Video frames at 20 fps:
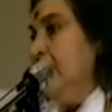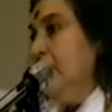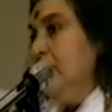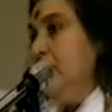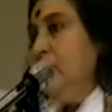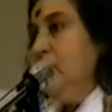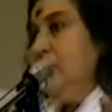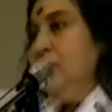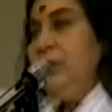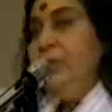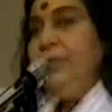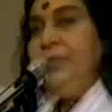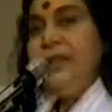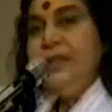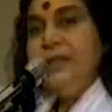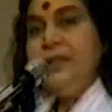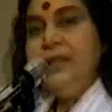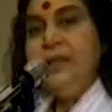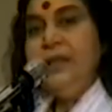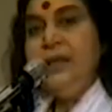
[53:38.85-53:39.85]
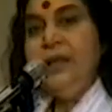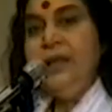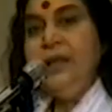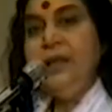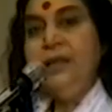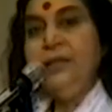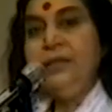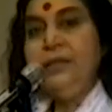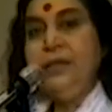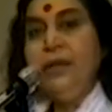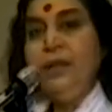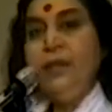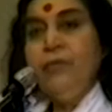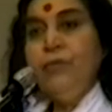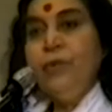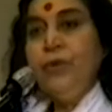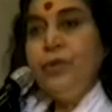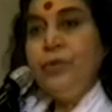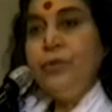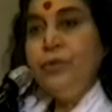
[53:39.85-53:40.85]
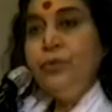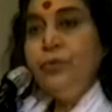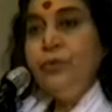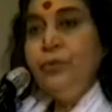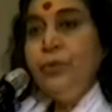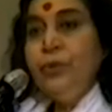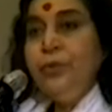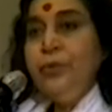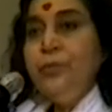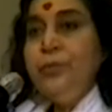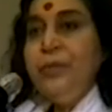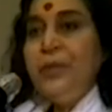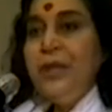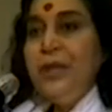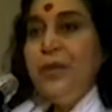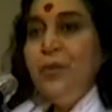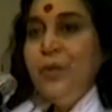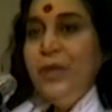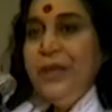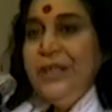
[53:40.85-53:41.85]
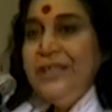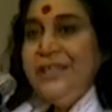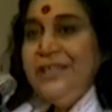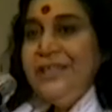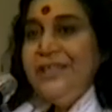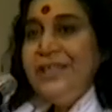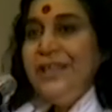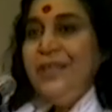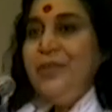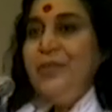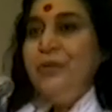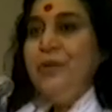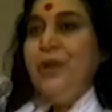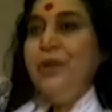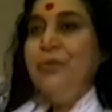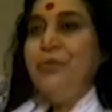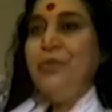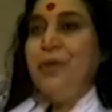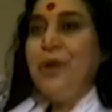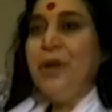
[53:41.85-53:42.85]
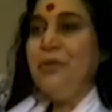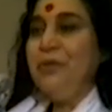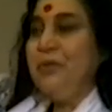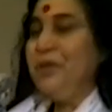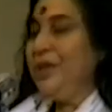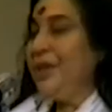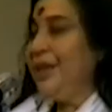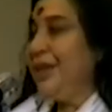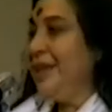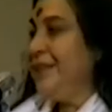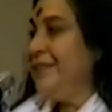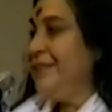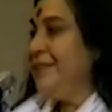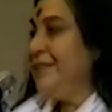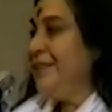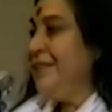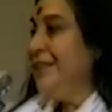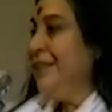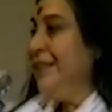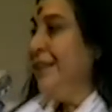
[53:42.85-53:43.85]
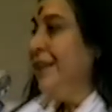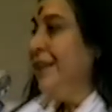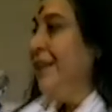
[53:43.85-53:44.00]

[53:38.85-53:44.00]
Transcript: So the best thing is for you to be convinced that you have to have your realization,